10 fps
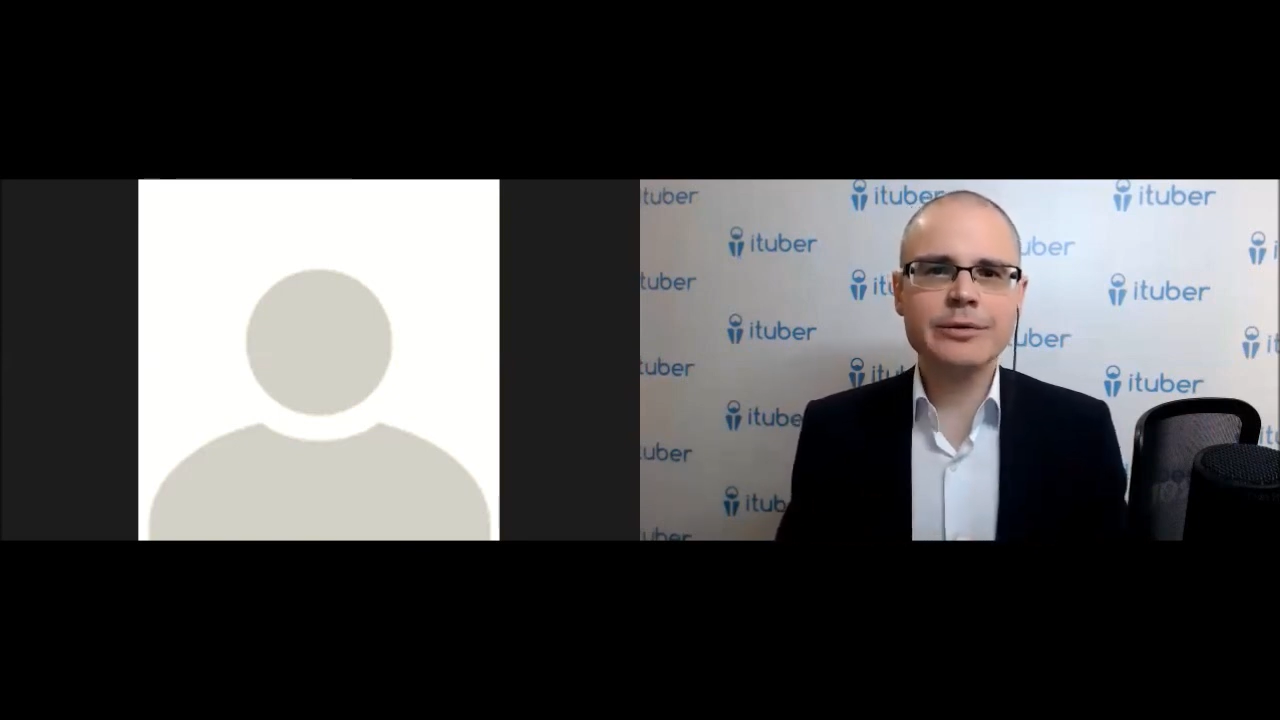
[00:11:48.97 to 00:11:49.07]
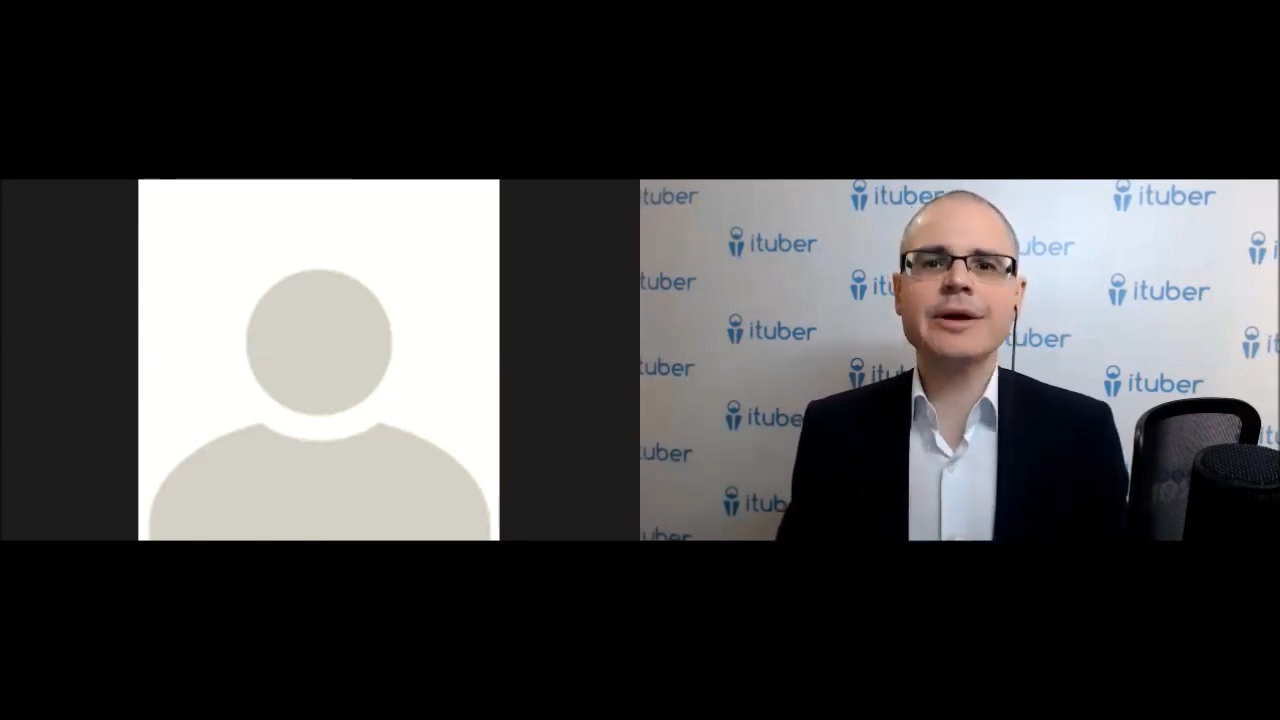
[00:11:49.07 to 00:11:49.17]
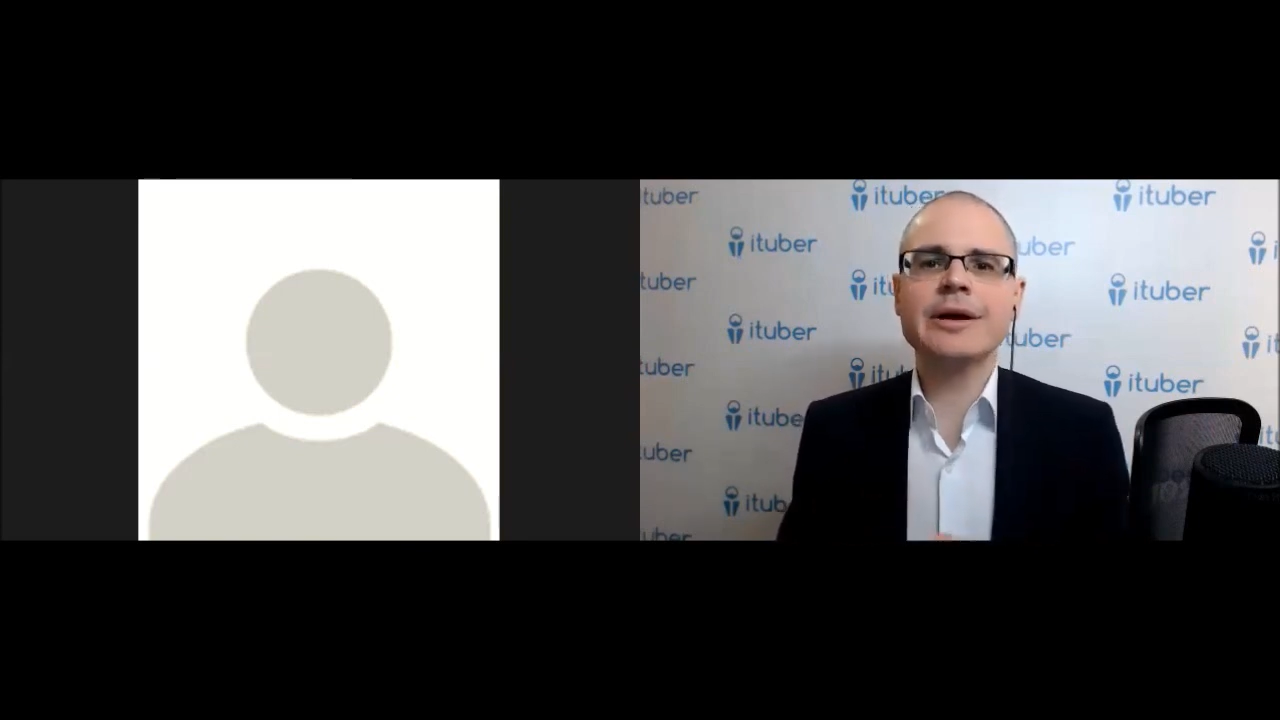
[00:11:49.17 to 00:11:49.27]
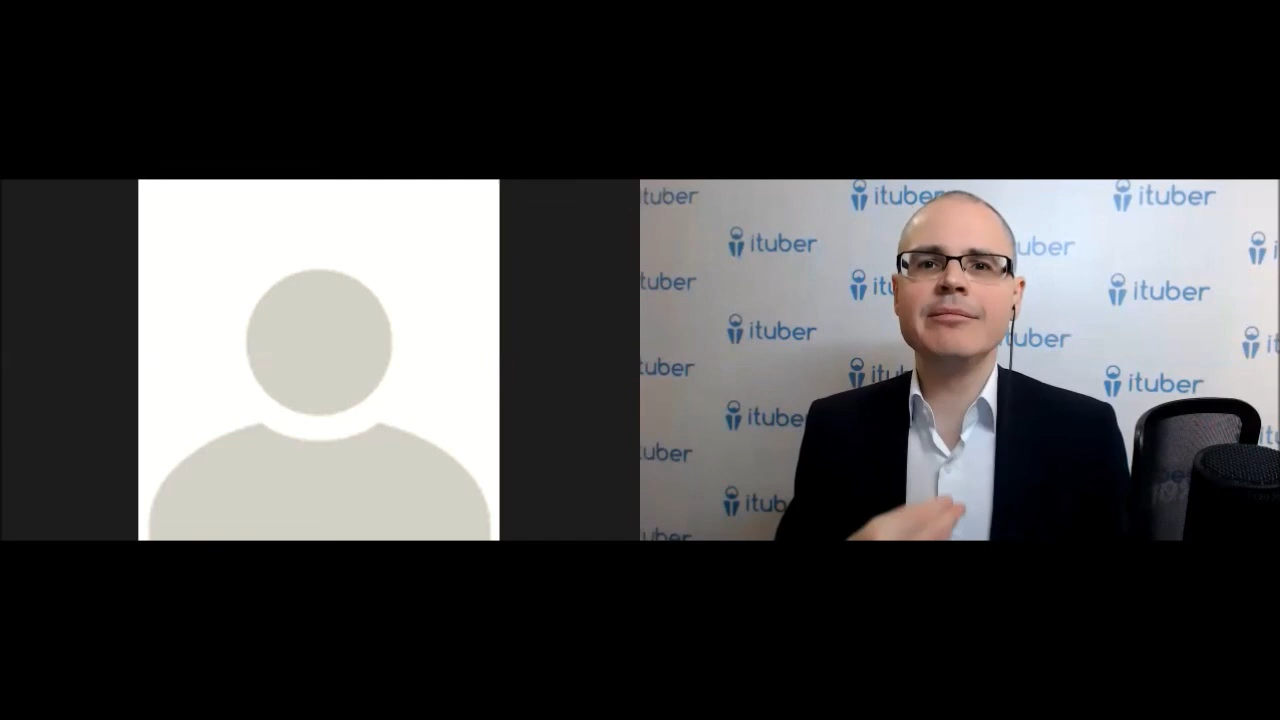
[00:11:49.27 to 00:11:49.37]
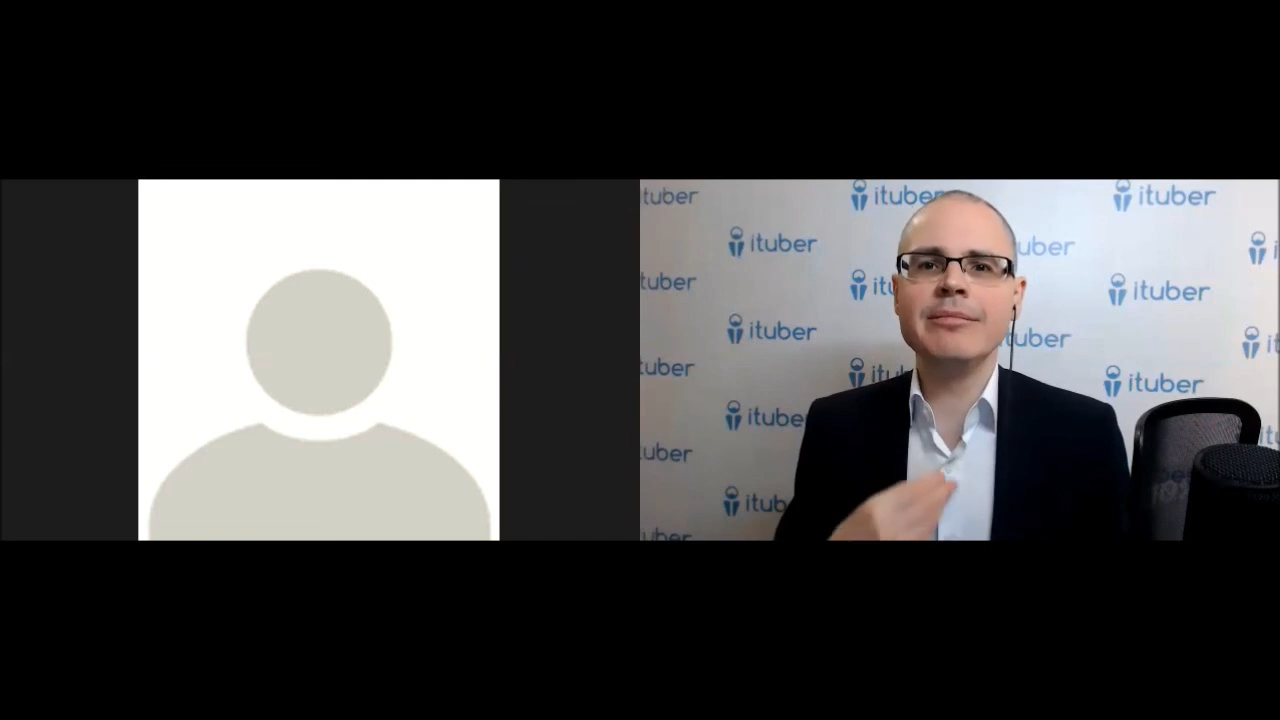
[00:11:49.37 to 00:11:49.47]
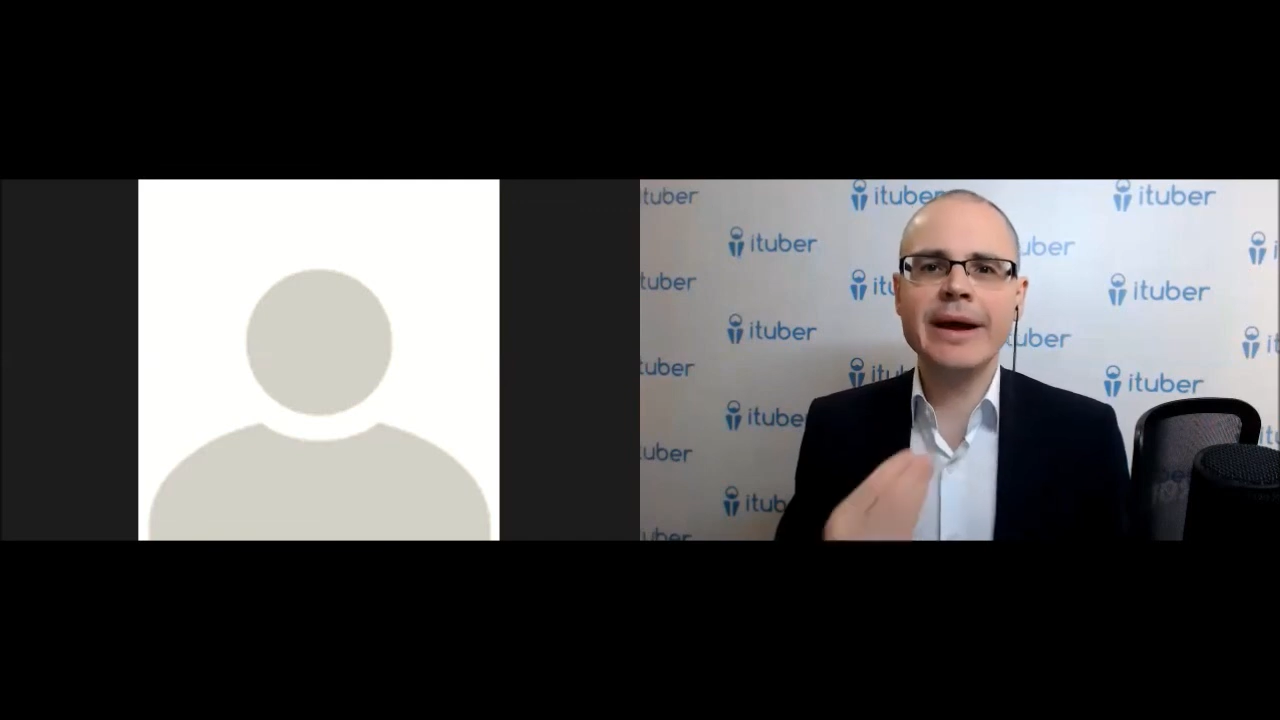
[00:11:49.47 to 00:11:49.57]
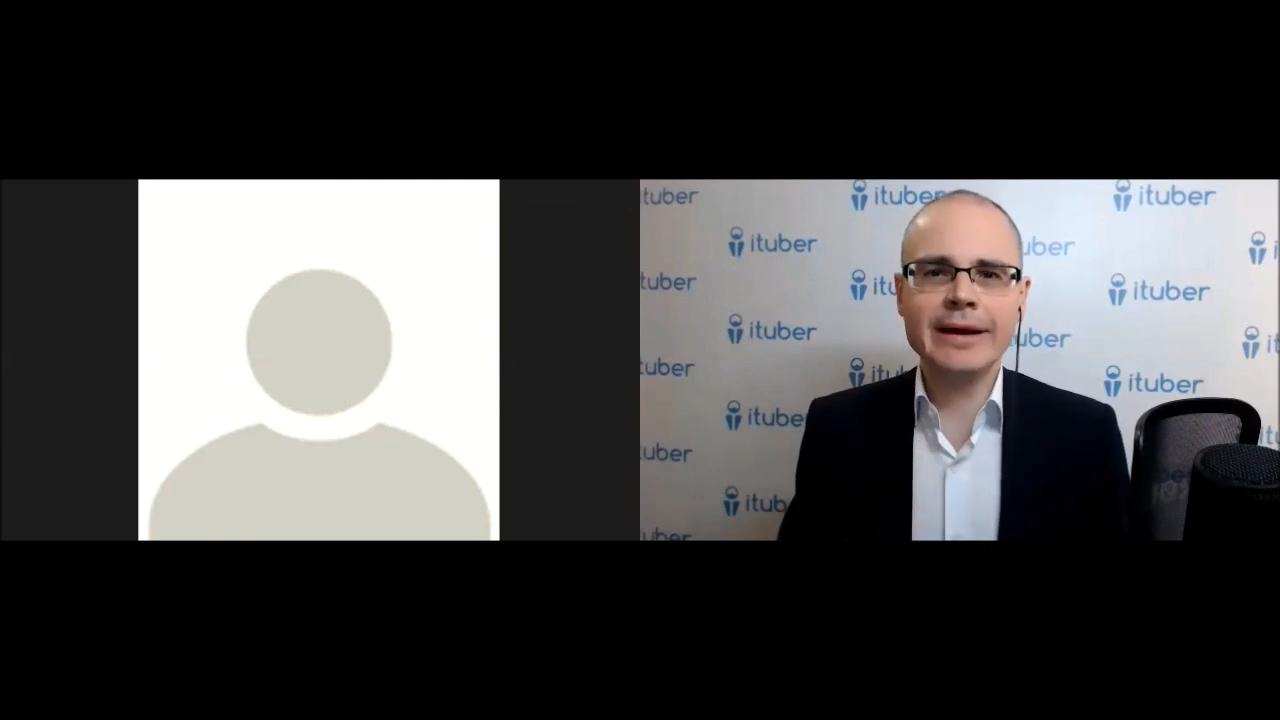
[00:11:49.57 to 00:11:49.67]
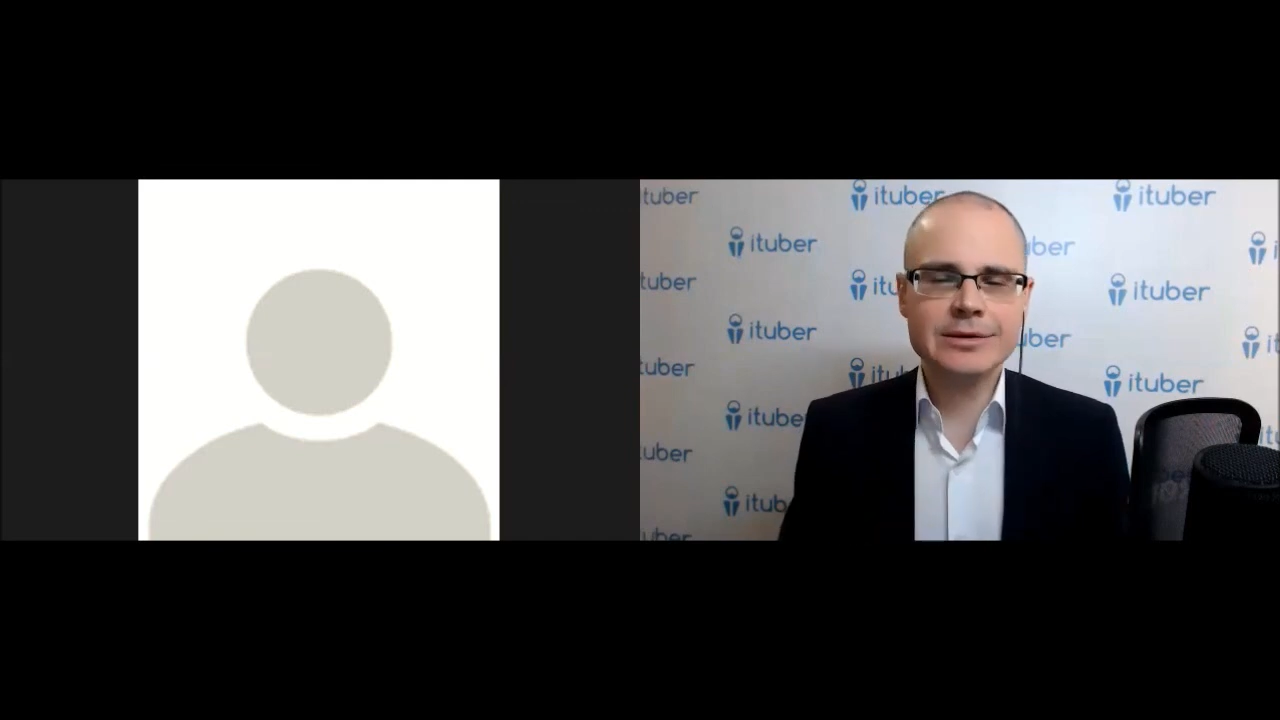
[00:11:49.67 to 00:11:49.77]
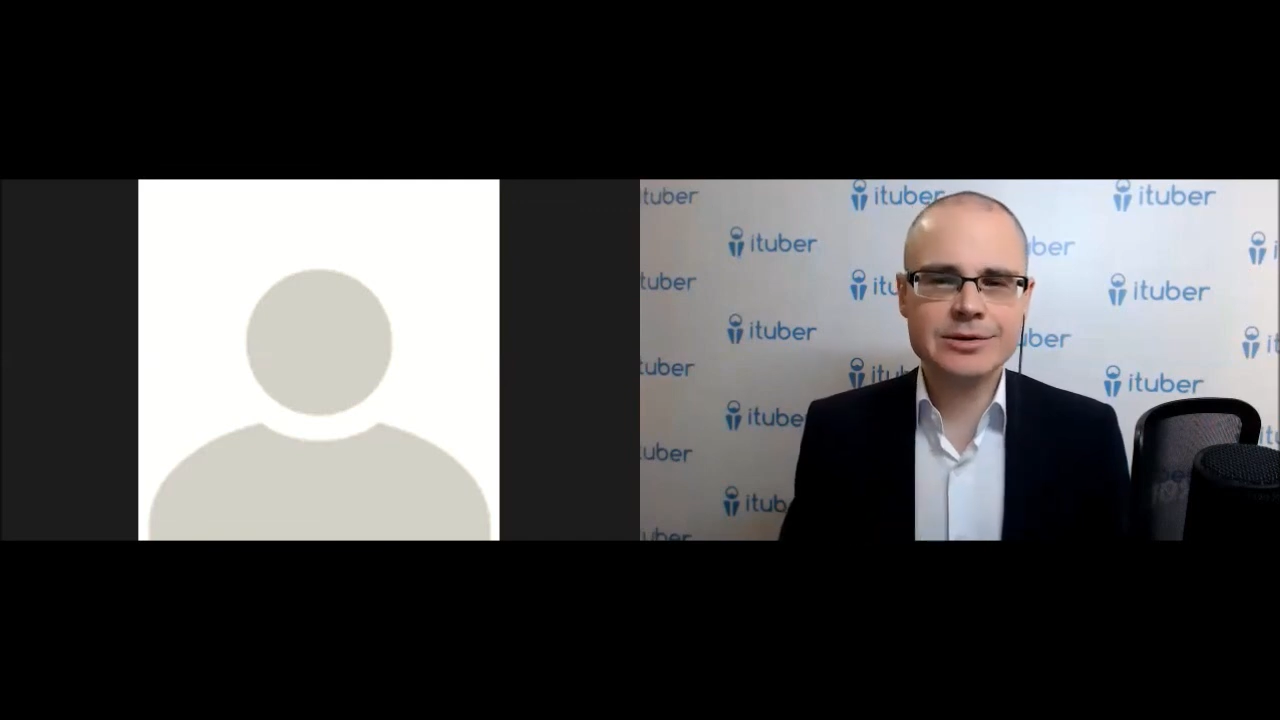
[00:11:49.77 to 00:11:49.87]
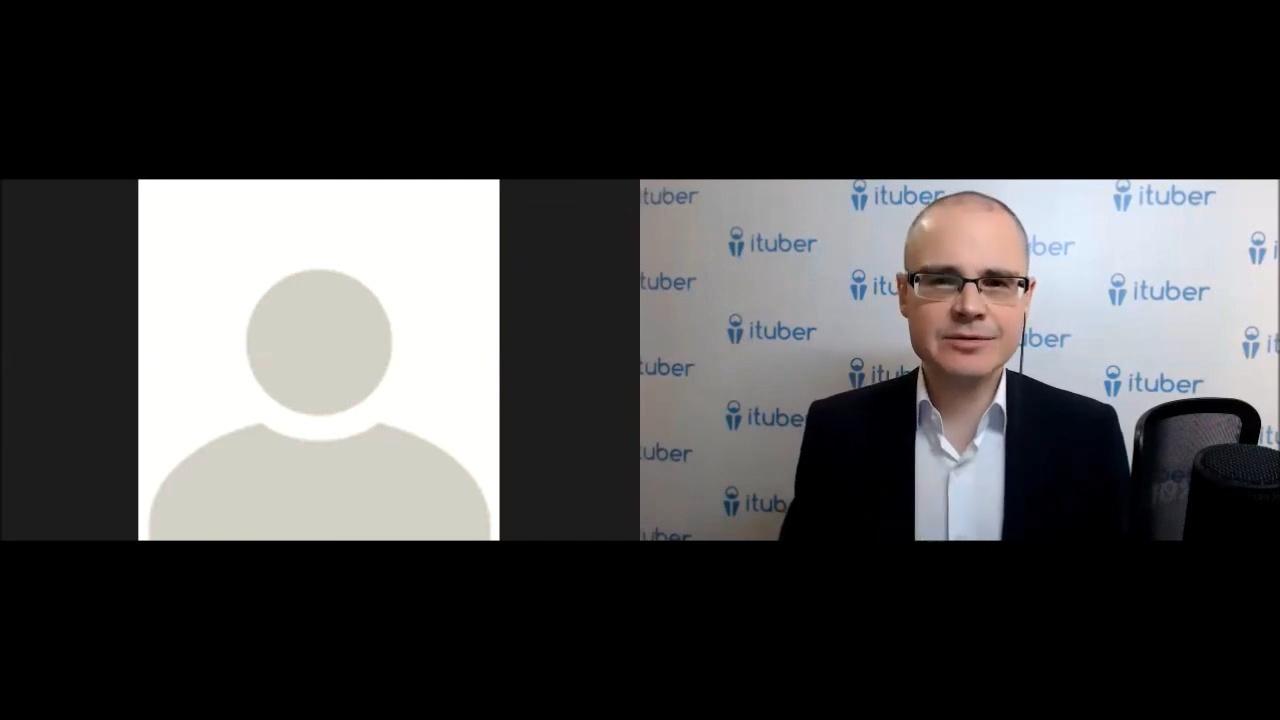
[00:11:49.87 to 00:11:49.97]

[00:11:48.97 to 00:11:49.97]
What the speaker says: recommend